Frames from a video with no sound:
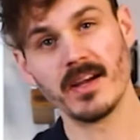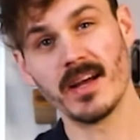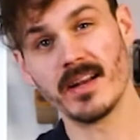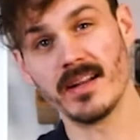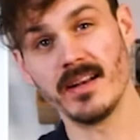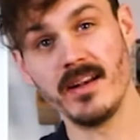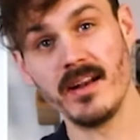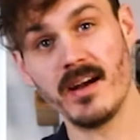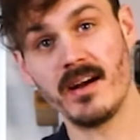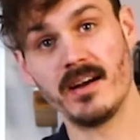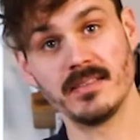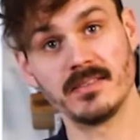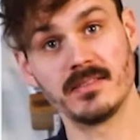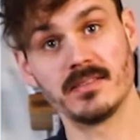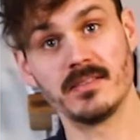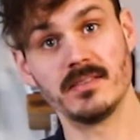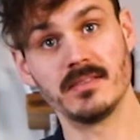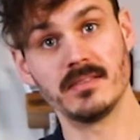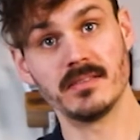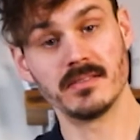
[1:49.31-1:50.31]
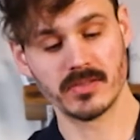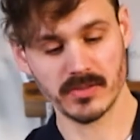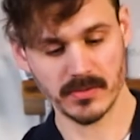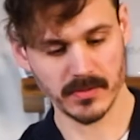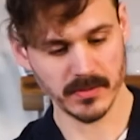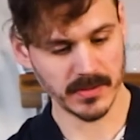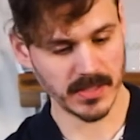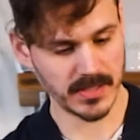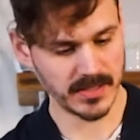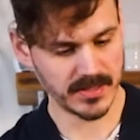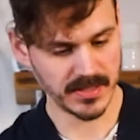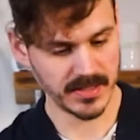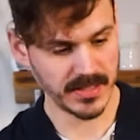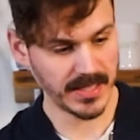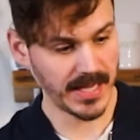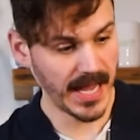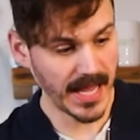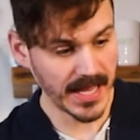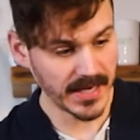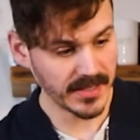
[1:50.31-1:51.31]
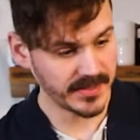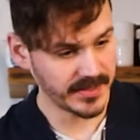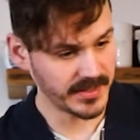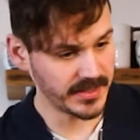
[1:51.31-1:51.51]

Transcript: got a nozzle screwed onto the end